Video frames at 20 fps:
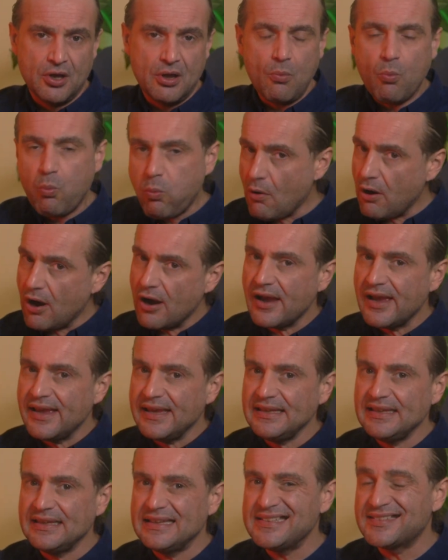
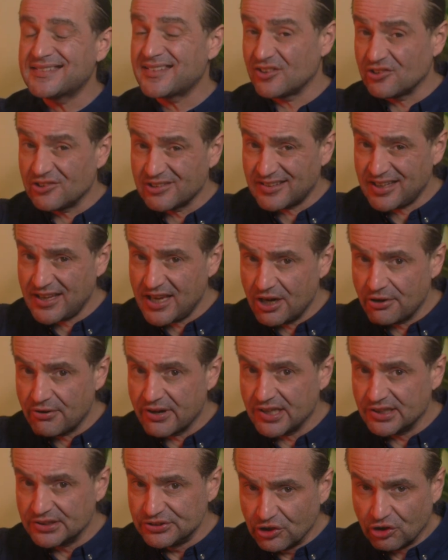Why is
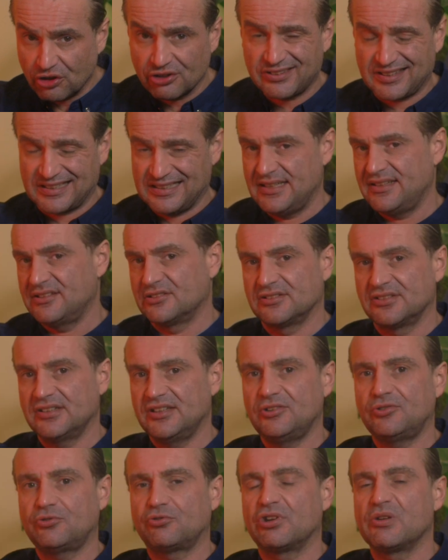Tartaria not in our
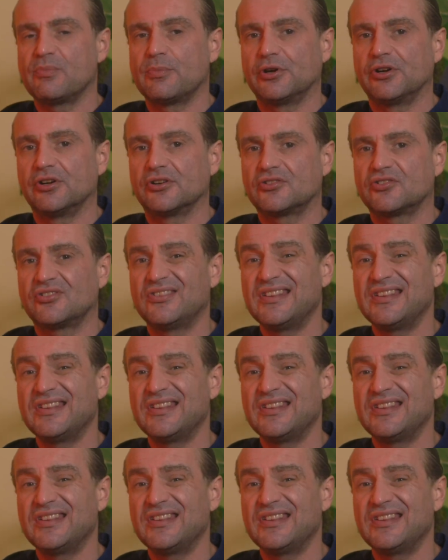history books?